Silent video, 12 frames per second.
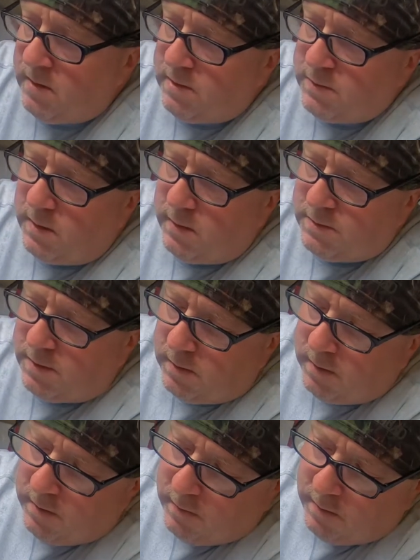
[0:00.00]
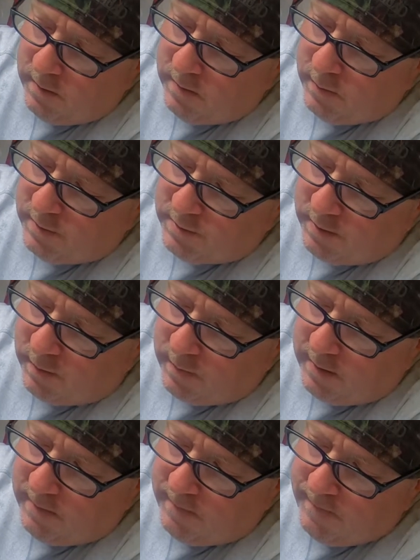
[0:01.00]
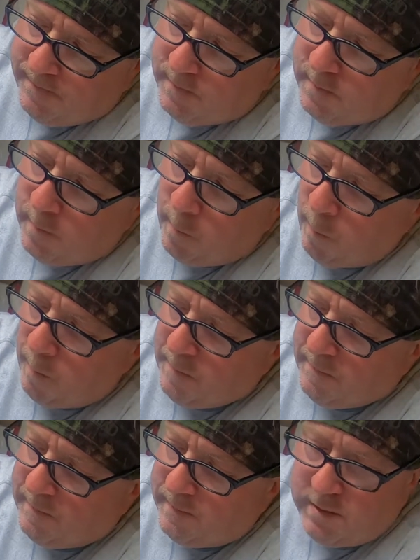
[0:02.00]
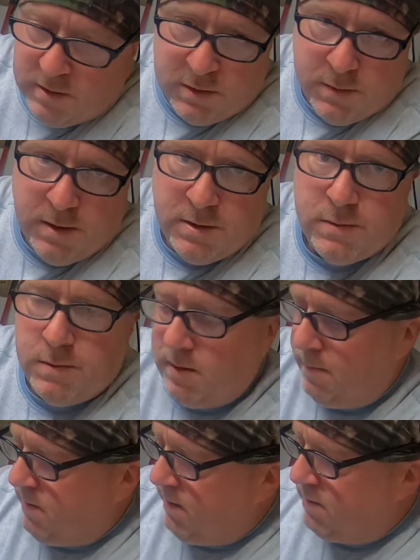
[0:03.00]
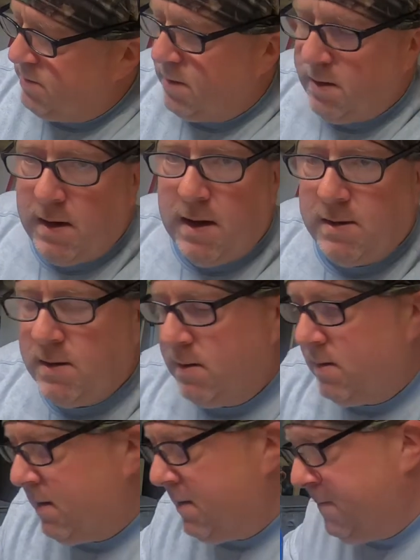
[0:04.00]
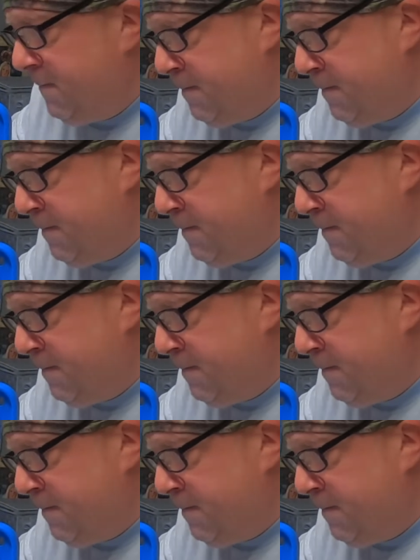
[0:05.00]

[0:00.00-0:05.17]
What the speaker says: as well as our load, which is our white, to the switch. We'll complete the circuit out to the light.